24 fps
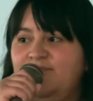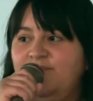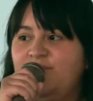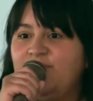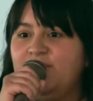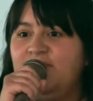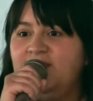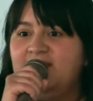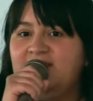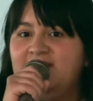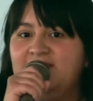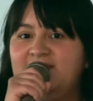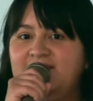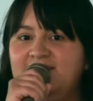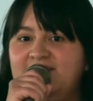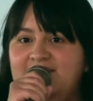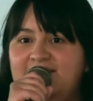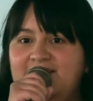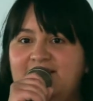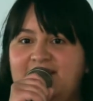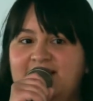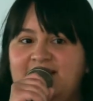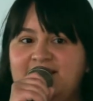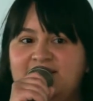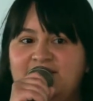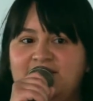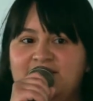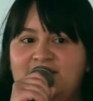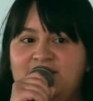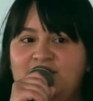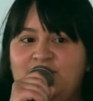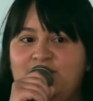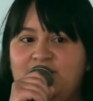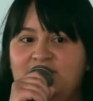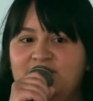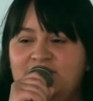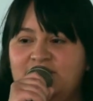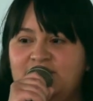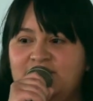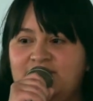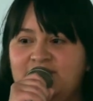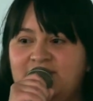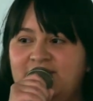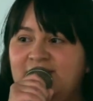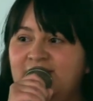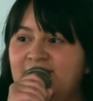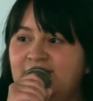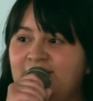free to answer any
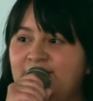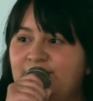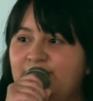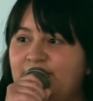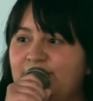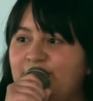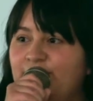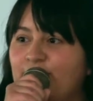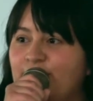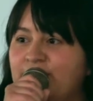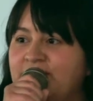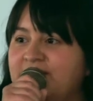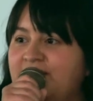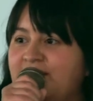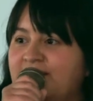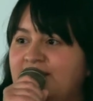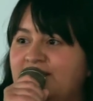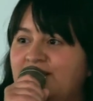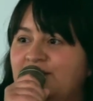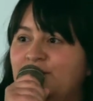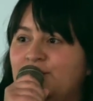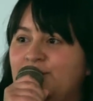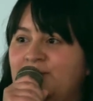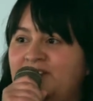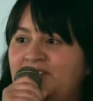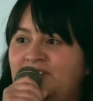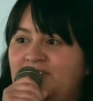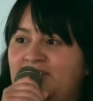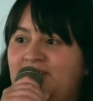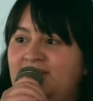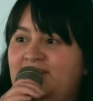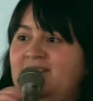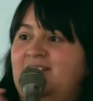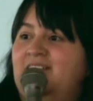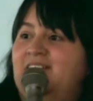questions before we take an intermission.